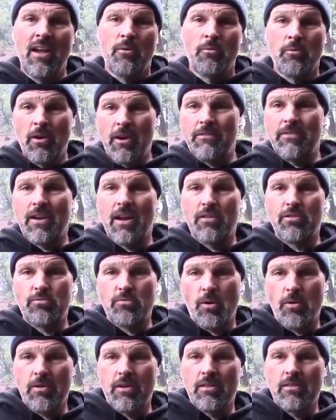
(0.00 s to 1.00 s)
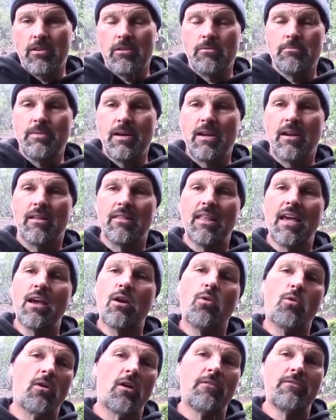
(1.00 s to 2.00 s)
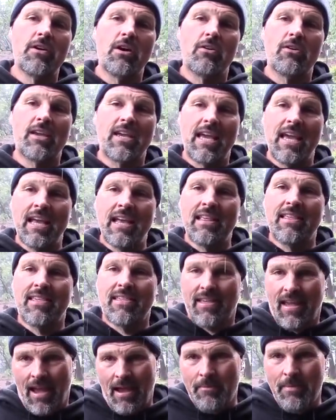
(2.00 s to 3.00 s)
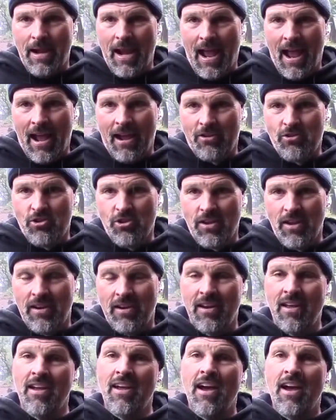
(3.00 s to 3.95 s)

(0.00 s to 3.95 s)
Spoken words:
We're even going to throw in a little bit of Lake Oroville king salmon action.